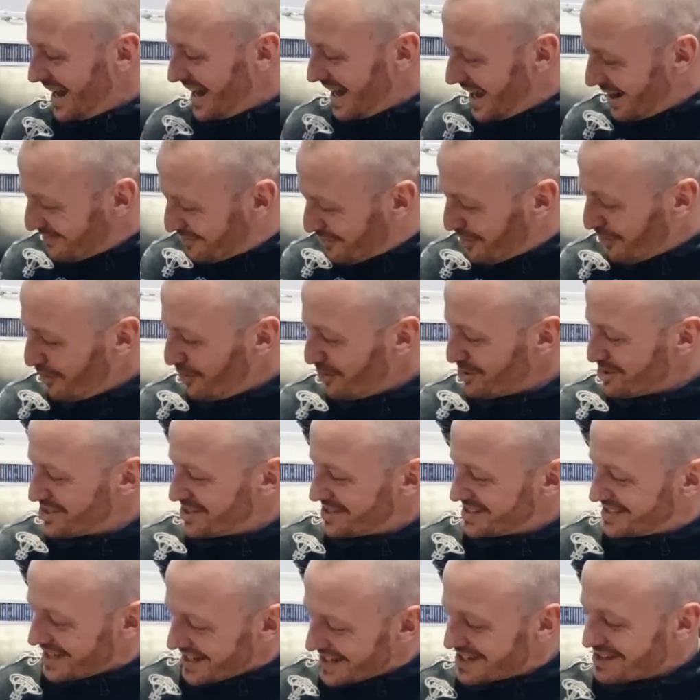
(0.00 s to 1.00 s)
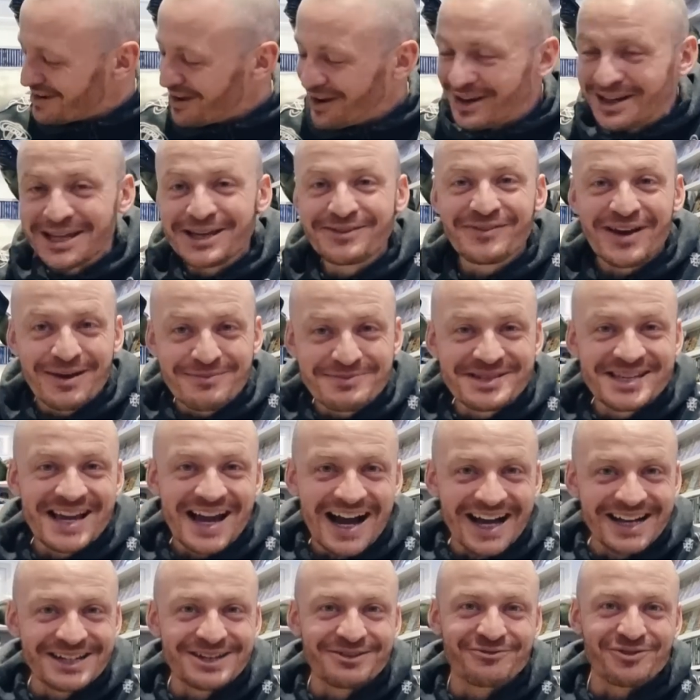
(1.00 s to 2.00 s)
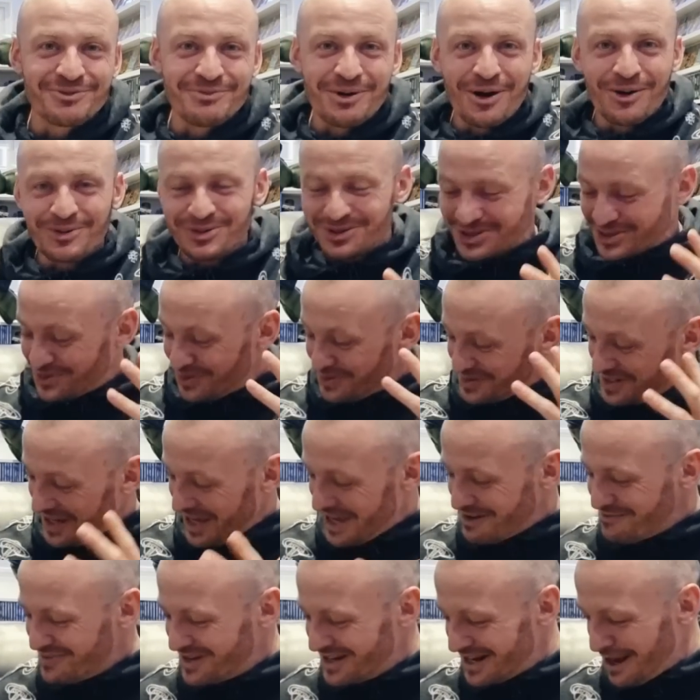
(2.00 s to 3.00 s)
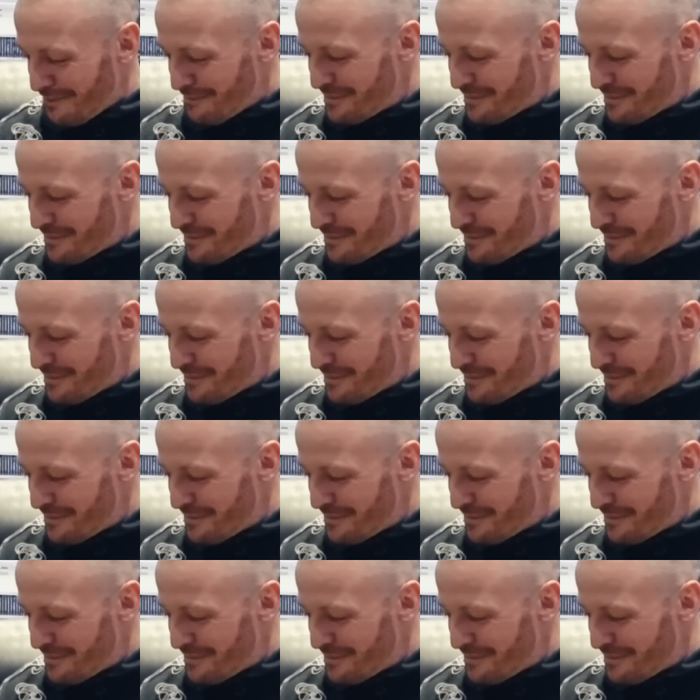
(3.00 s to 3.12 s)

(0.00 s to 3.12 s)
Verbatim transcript: of course, did not leave empty-handed from Old School Gaming.